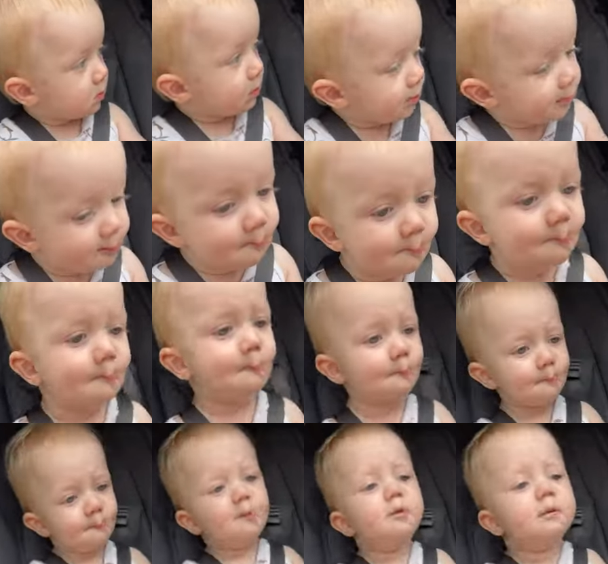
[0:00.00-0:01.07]
still really
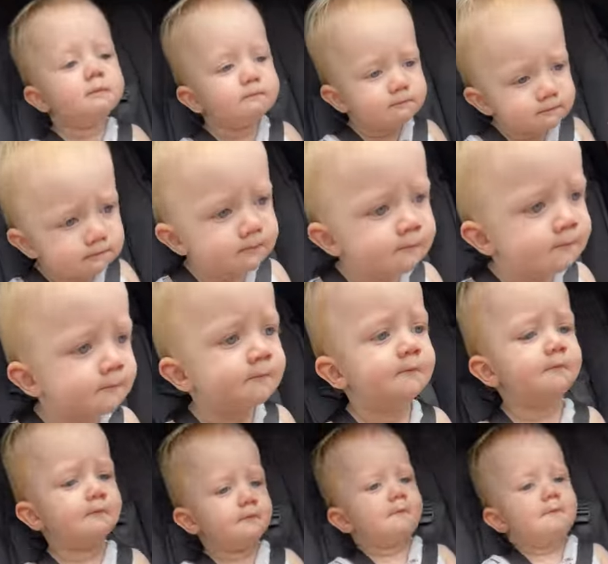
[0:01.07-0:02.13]
upsetting,
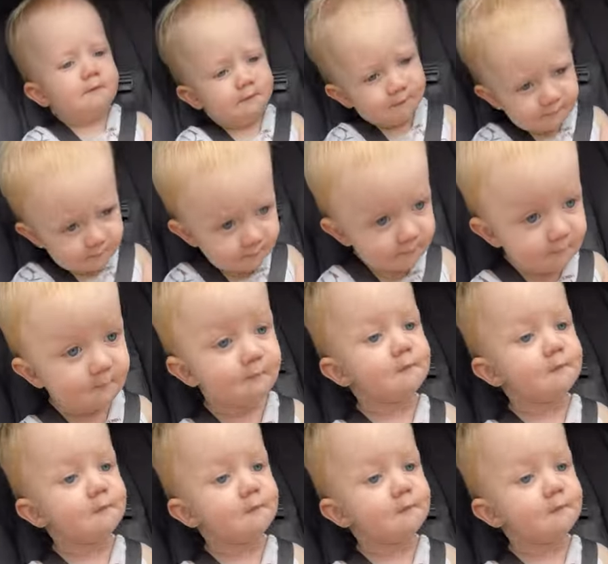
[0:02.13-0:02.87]
obviously.